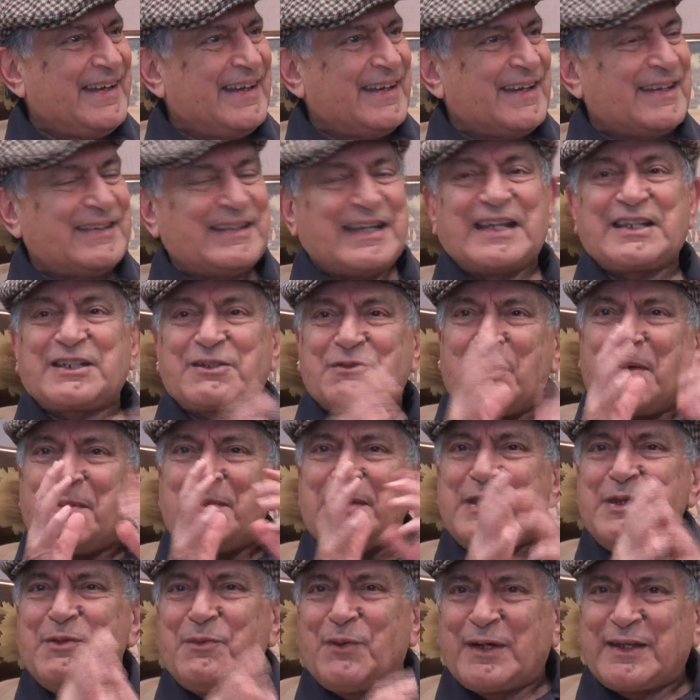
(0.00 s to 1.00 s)
Yes,
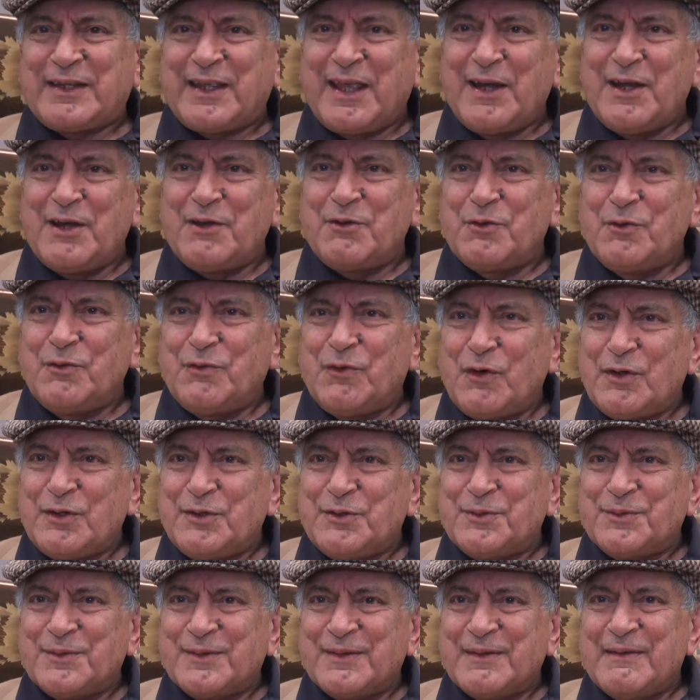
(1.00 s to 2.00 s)
Swamiji, what can I do for
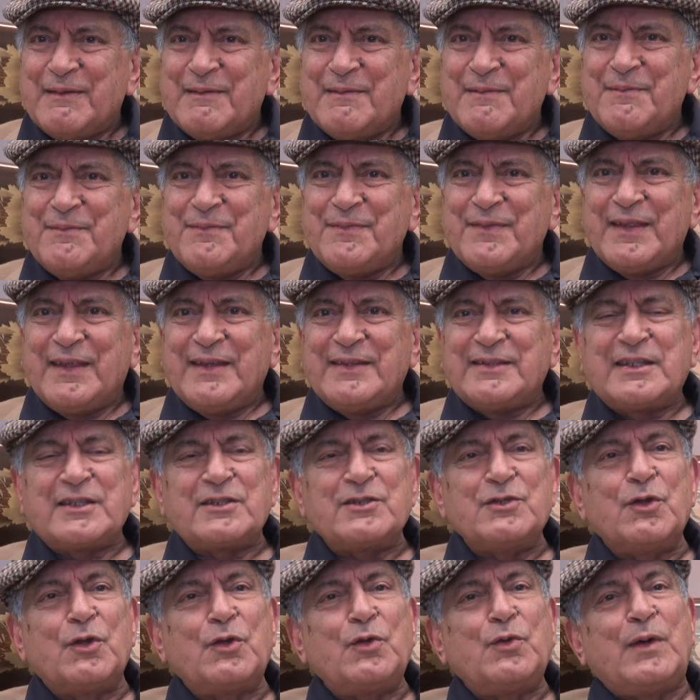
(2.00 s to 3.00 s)
you? He
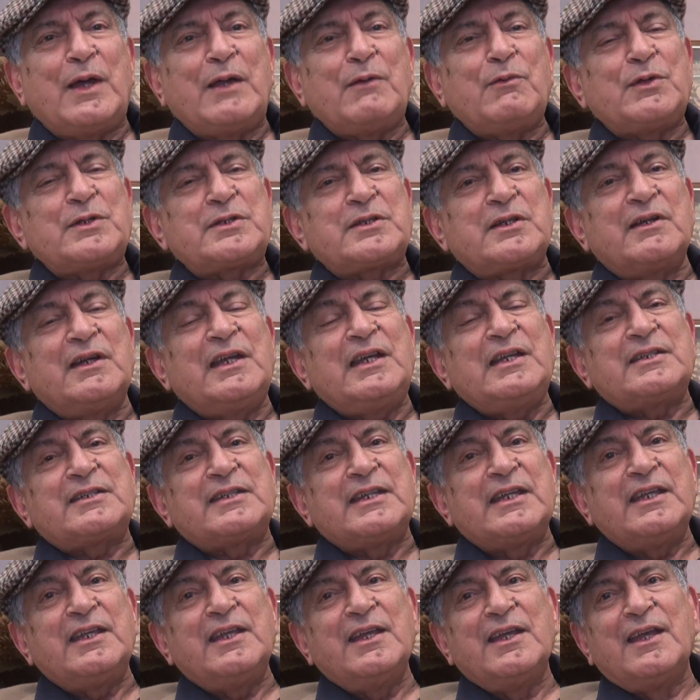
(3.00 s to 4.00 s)
says, no, I was really
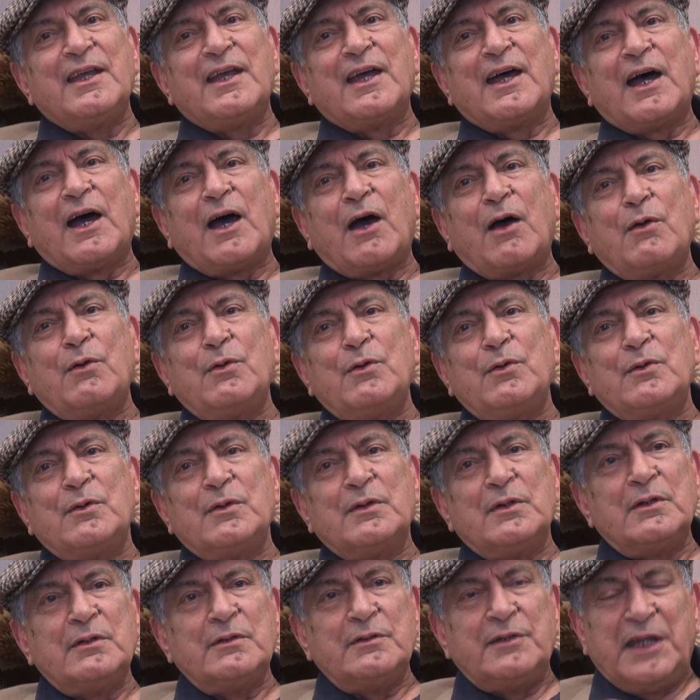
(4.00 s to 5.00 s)
saying, how
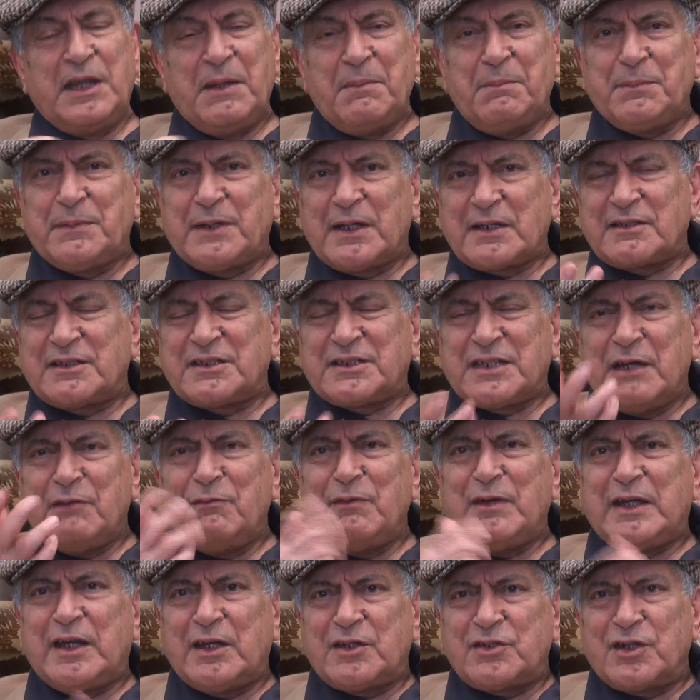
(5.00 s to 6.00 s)
deep does this
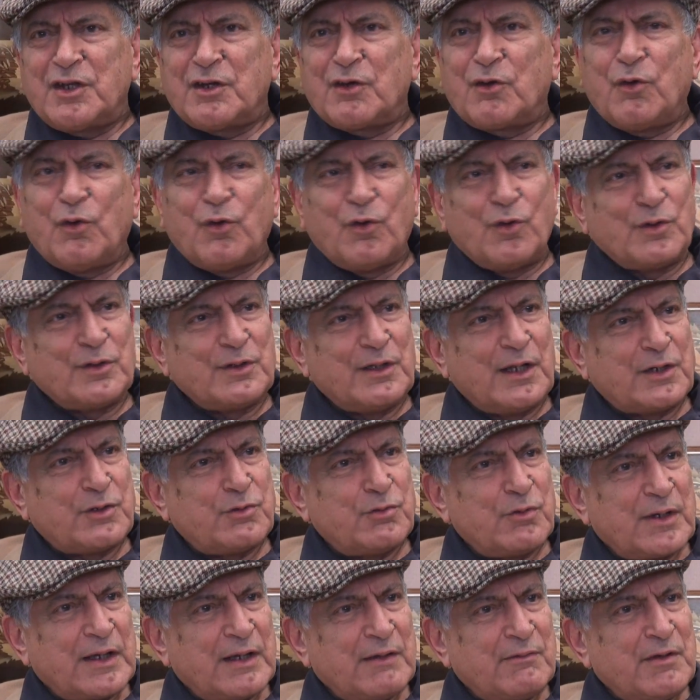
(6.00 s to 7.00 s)
invitation go that
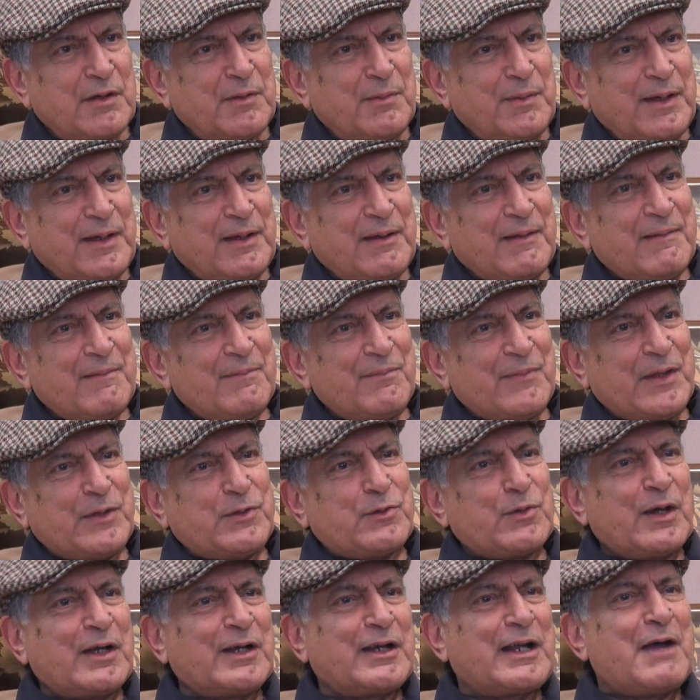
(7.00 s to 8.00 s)
you've given me, that
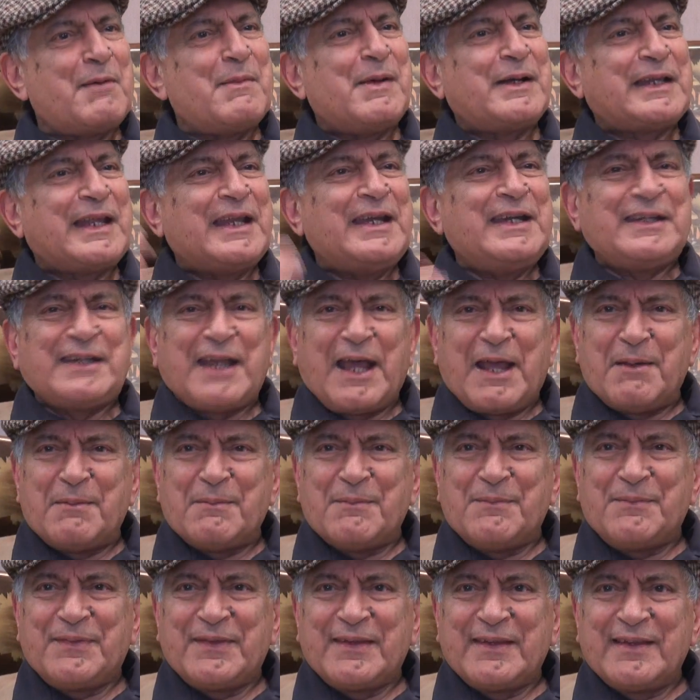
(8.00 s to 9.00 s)
you can come at any
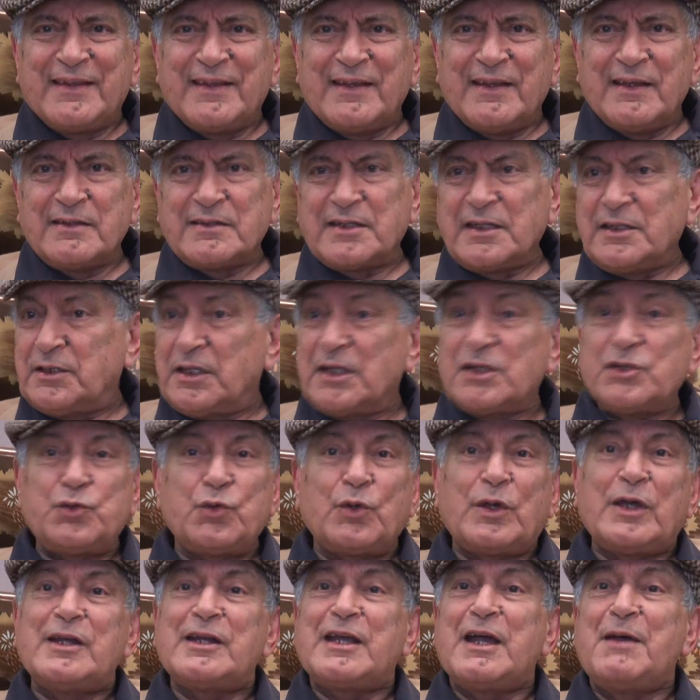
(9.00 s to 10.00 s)
time? He said, yes,
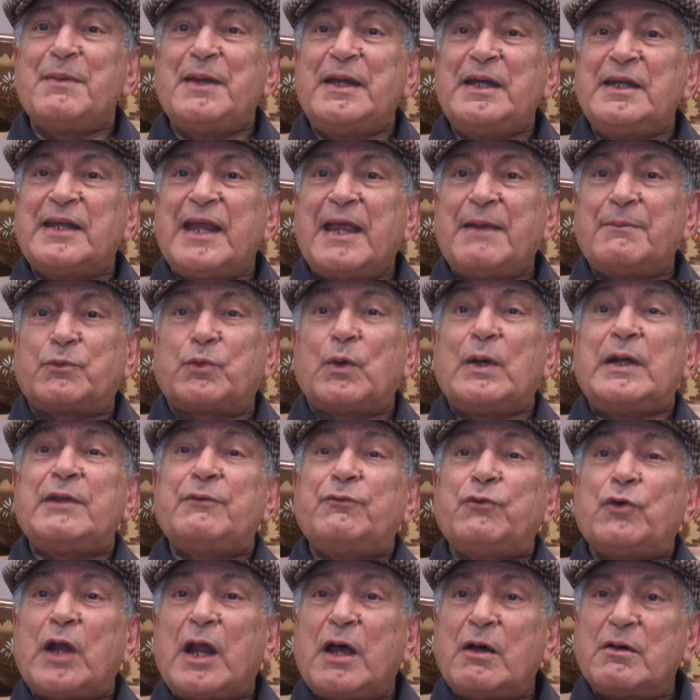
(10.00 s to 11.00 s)
you can come any time.
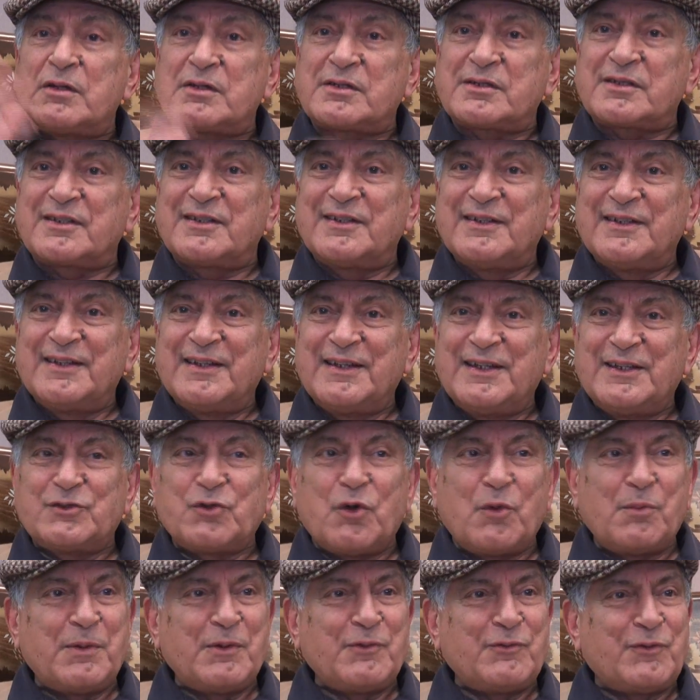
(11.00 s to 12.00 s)
24 hours is
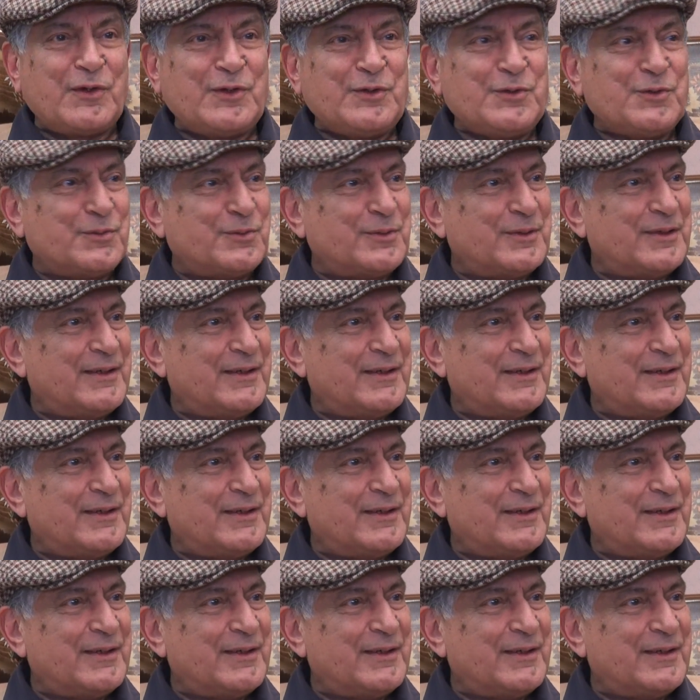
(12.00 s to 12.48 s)
open for you.